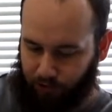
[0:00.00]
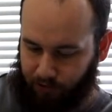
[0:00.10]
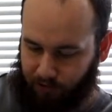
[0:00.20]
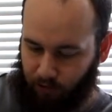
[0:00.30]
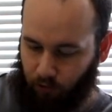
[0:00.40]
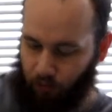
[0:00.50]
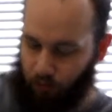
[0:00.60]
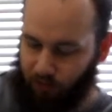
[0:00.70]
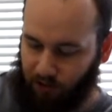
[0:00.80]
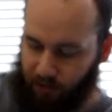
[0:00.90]
so the
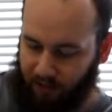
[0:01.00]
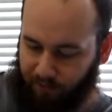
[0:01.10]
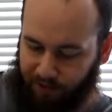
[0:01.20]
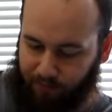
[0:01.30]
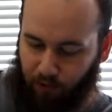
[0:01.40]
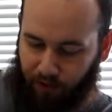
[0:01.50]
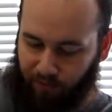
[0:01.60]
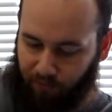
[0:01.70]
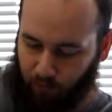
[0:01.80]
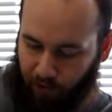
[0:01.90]
holes are definitely small enough
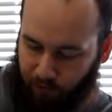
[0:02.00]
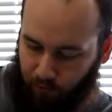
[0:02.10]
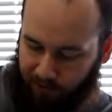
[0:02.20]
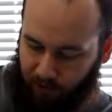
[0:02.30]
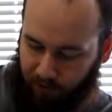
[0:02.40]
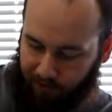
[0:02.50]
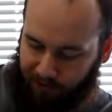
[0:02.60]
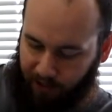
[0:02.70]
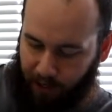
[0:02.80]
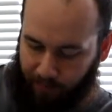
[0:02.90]
for it where it's not going to
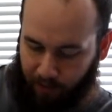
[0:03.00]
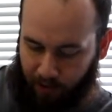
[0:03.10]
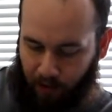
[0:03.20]
escape,